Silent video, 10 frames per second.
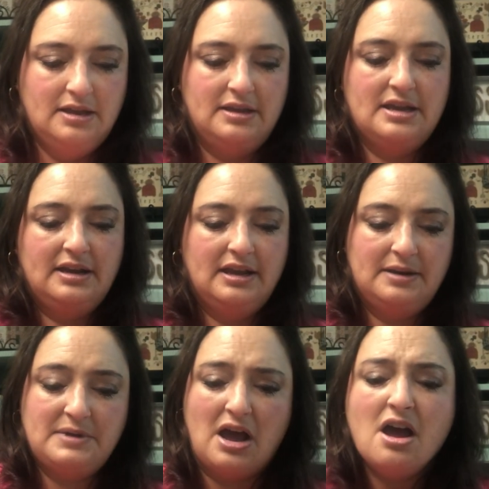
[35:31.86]
Yet again,
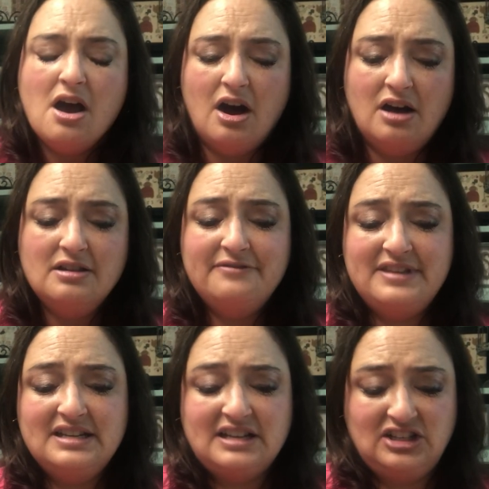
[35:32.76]
I'm not. All of
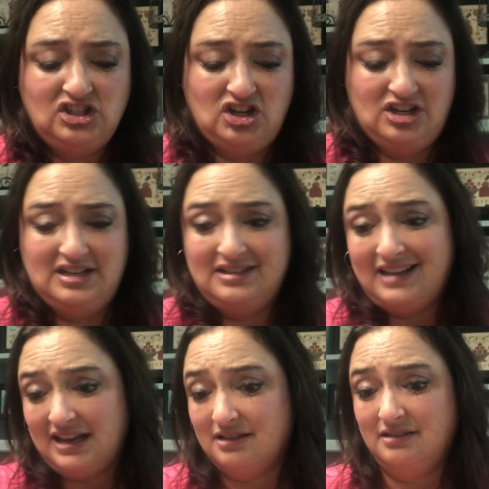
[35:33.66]
these I started
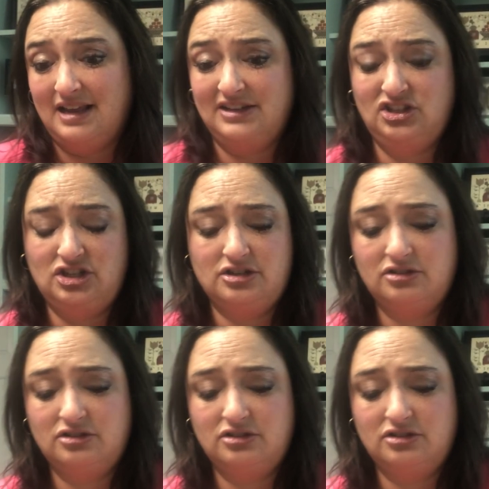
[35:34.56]
like last year.